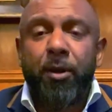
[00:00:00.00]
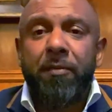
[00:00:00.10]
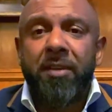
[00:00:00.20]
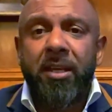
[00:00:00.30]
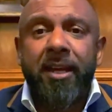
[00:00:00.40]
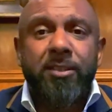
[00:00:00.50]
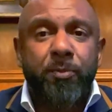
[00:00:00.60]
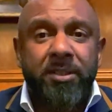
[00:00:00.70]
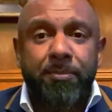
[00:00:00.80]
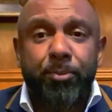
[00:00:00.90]
over the years
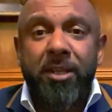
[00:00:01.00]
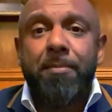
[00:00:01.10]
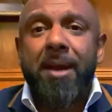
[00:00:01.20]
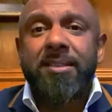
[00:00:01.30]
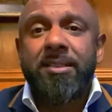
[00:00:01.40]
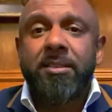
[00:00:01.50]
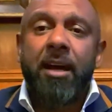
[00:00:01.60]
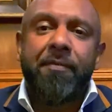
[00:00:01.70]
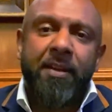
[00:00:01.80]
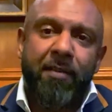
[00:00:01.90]
with some pretty amazing
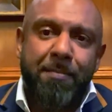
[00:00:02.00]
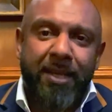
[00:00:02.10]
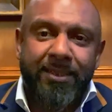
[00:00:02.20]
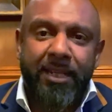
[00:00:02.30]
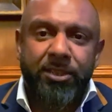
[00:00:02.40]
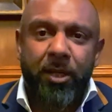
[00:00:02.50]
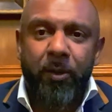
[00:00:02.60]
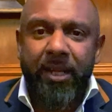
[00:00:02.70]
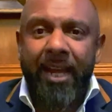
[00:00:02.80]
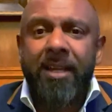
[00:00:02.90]
stuff, if I may say so,
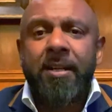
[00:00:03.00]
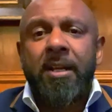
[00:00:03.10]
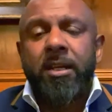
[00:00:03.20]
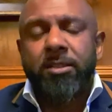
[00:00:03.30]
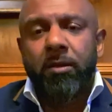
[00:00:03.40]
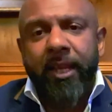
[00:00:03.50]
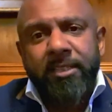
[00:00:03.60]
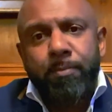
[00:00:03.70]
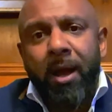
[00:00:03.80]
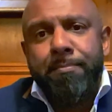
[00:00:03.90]
okay? So look, it's my